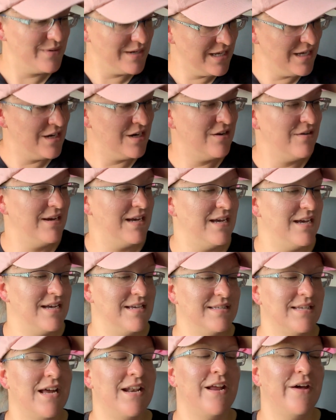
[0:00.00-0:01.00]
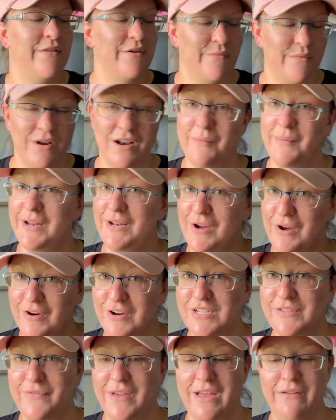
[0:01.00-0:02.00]
one here is another one of my
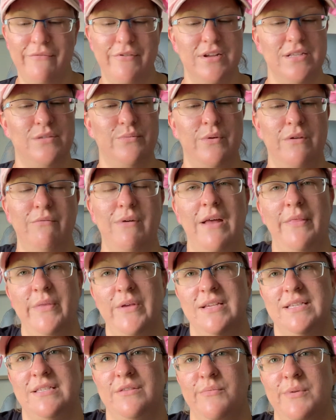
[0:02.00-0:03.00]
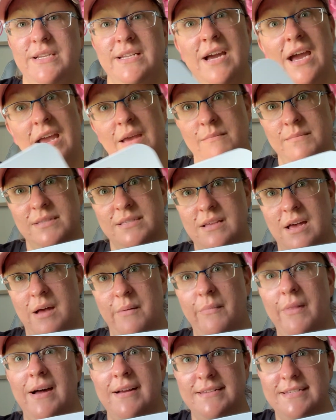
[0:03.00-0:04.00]
daughter's favorites. We read this 3 times
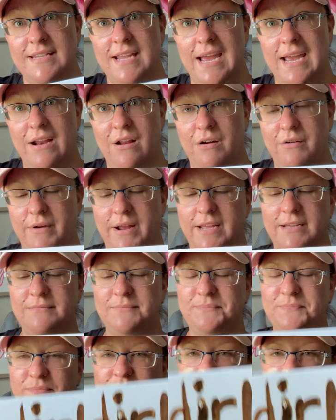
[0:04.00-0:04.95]
last night already.